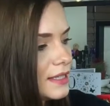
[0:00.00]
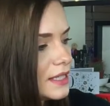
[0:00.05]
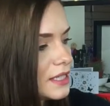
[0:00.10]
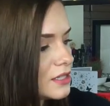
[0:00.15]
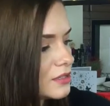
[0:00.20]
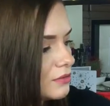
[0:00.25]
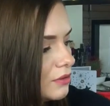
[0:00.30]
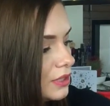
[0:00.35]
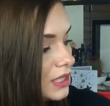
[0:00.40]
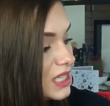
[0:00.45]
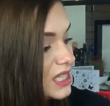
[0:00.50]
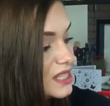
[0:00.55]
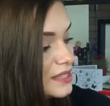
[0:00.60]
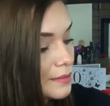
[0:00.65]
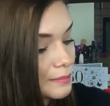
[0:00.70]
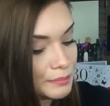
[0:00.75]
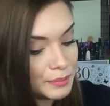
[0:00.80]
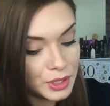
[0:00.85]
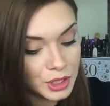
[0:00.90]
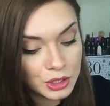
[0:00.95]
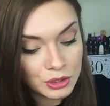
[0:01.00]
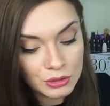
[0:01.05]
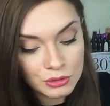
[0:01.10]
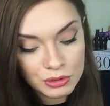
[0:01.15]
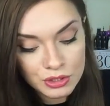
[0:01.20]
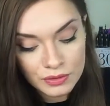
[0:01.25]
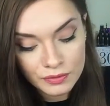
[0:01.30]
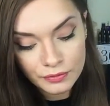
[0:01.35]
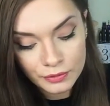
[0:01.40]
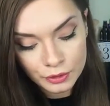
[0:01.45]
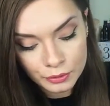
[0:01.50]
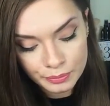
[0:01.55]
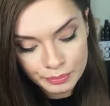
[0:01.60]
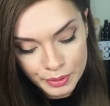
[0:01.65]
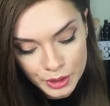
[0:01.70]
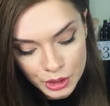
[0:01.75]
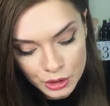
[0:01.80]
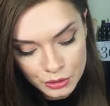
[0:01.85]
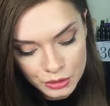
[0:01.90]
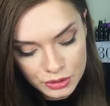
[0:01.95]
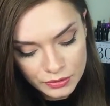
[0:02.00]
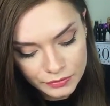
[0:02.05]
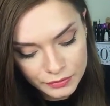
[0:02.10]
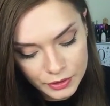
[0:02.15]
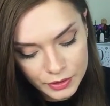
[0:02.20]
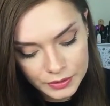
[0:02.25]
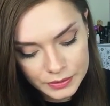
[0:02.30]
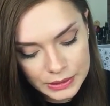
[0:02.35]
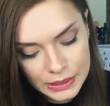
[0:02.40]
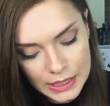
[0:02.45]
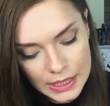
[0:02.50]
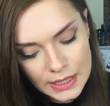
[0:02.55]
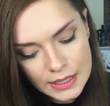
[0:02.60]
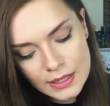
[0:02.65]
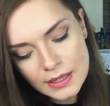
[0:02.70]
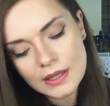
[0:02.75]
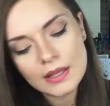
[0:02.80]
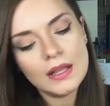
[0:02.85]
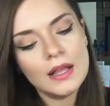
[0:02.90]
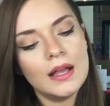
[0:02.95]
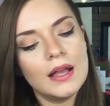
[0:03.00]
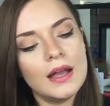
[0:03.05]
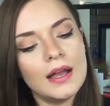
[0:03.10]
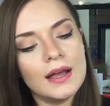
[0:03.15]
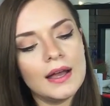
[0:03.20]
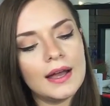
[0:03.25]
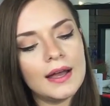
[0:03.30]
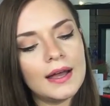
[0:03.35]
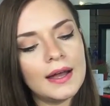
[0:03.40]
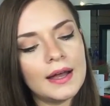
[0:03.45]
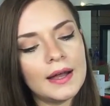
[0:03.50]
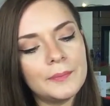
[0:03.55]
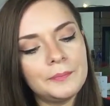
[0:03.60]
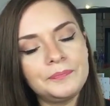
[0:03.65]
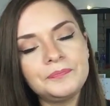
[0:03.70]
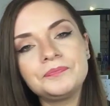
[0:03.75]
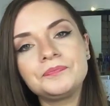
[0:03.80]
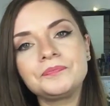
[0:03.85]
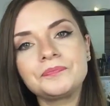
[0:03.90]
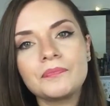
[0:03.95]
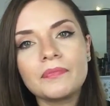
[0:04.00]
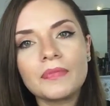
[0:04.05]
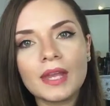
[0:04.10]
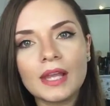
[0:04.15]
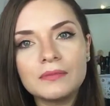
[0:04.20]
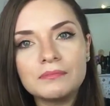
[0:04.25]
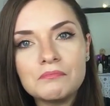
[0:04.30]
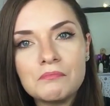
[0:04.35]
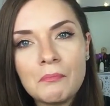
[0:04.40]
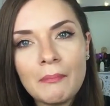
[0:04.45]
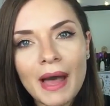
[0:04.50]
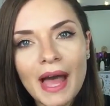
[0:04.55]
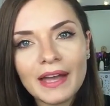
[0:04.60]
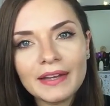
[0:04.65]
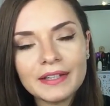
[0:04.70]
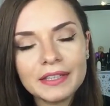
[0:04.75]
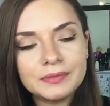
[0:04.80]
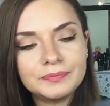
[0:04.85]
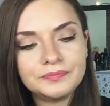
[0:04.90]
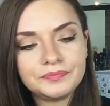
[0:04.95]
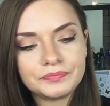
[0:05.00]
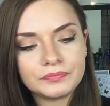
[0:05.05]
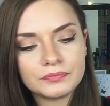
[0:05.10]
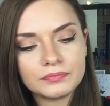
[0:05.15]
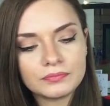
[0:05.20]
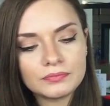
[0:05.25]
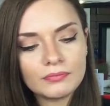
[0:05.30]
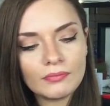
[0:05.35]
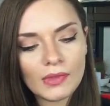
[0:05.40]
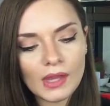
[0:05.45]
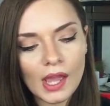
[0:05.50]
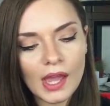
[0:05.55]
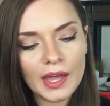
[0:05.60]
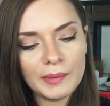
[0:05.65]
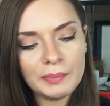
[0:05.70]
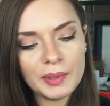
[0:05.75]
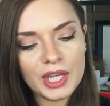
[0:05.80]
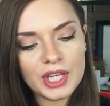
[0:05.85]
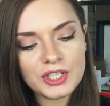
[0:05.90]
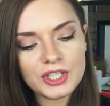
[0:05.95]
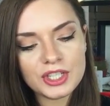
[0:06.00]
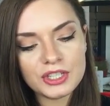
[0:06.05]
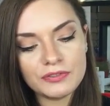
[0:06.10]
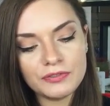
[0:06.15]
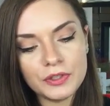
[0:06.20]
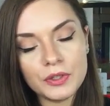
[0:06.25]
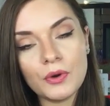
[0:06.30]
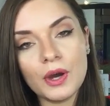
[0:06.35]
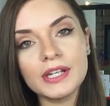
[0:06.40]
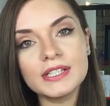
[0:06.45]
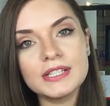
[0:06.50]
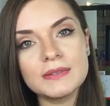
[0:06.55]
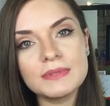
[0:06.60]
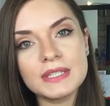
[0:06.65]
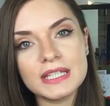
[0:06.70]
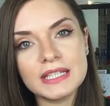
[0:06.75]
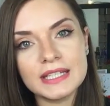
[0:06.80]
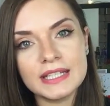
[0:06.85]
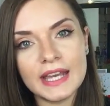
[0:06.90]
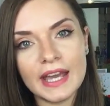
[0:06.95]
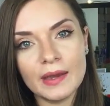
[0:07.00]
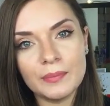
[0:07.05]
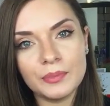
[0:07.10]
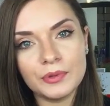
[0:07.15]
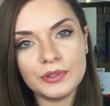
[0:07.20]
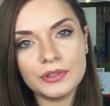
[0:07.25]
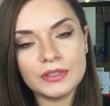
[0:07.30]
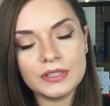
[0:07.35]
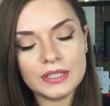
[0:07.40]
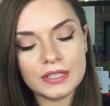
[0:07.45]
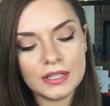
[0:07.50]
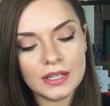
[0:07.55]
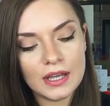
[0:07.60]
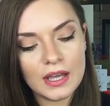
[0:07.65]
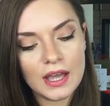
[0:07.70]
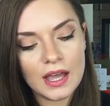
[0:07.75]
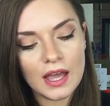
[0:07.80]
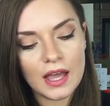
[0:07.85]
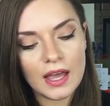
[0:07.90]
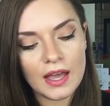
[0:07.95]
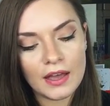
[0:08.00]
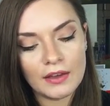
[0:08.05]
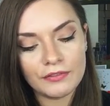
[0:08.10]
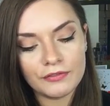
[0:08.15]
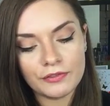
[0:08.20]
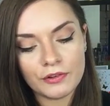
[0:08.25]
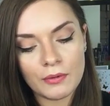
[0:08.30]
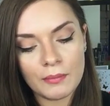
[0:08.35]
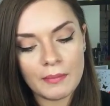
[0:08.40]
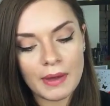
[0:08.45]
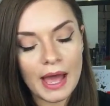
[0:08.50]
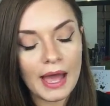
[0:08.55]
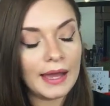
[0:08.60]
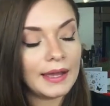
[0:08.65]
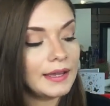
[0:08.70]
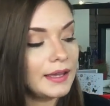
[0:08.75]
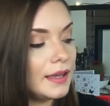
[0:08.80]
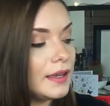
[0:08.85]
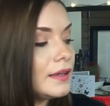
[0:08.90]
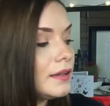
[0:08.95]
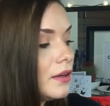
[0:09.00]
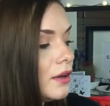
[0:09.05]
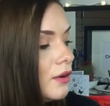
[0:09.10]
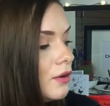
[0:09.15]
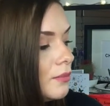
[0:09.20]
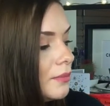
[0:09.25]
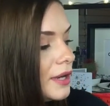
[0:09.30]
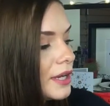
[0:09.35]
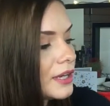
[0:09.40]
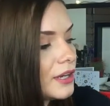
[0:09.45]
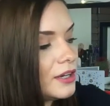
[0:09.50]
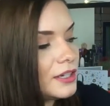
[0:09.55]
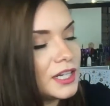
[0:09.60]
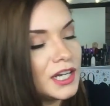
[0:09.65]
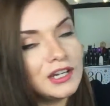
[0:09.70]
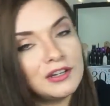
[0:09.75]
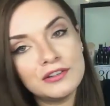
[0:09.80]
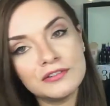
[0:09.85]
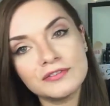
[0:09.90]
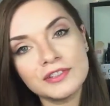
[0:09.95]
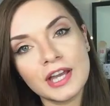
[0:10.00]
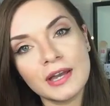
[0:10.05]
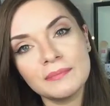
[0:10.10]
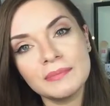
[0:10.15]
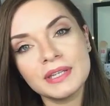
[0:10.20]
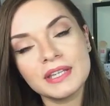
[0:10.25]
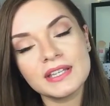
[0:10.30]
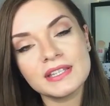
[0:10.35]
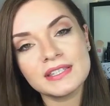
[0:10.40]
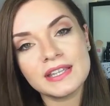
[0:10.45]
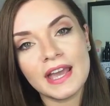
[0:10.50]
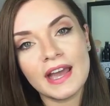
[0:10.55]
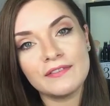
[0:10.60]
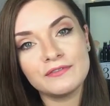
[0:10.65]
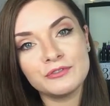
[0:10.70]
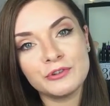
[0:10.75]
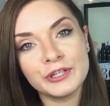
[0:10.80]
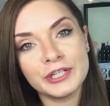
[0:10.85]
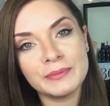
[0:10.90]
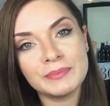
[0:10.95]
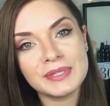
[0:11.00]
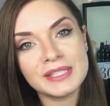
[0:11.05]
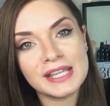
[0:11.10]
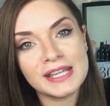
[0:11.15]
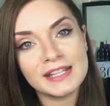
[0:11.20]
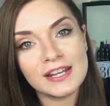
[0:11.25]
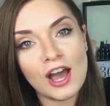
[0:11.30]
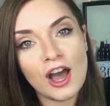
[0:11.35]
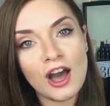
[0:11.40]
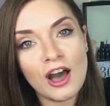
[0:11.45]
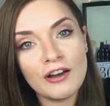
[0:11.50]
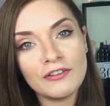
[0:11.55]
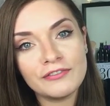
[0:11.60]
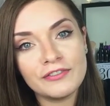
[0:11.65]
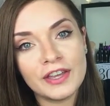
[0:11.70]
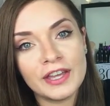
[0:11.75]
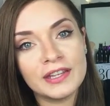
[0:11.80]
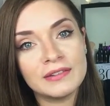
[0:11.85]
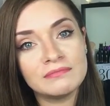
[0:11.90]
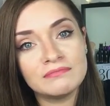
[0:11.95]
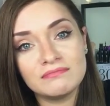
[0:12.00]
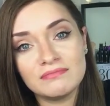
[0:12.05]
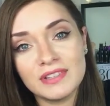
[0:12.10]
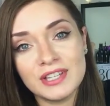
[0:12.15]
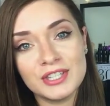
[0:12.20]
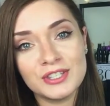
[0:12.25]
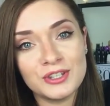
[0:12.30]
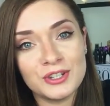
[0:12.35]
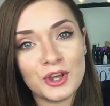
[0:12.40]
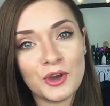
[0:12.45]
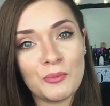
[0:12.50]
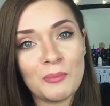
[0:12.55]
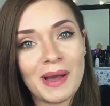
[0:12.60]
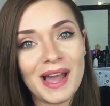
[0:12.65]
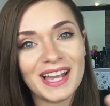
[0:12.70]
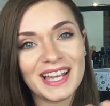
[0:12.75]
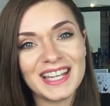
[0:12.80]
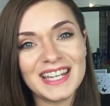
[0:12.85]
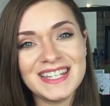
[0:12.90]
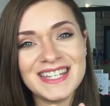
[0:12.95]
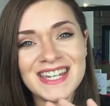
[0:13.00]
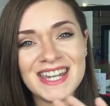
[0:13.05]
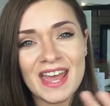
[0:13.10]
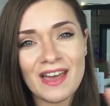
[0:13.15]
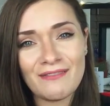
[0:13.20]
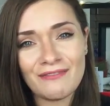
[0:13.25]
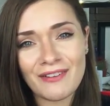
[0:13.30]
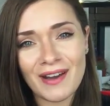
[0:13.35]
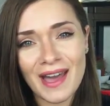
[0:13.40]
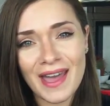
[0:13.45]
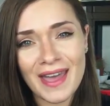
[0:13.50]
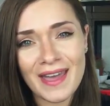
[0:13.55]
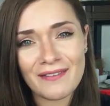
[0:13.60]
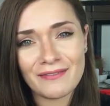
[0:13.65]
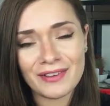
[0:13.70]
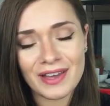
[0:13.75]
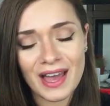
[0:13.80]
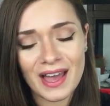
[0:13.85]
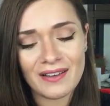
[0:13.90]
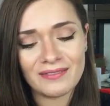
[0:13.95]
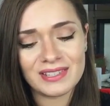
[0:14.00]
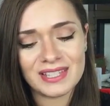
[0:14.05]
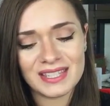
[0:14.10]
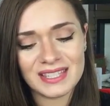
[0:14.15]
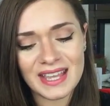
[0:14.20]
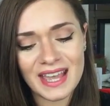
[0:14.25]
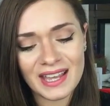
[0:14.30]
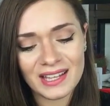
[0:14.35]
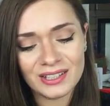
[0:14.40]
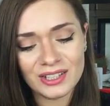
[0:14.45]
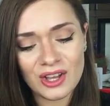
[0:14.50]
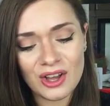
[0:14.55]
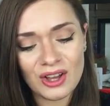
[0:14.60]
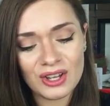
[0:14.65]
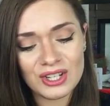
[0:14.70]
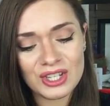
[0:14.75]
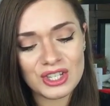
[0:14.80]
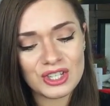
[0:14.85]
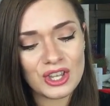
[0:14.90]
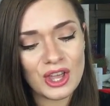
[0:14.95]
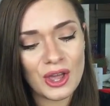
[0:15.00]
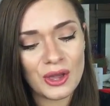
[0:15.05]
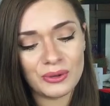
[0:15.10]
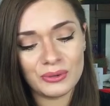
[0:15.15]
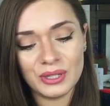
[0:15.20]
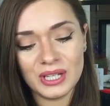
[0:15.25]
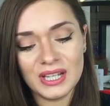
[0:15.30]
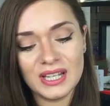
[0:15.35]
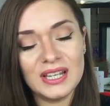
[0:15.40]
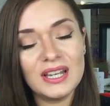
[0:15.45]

this one. It's beautiful, beautiful. MAC. I purchased a few items in the airport from MAC, and oh my god, I love that because they have 20% off, and as you know, MAC never ever have a sale on, so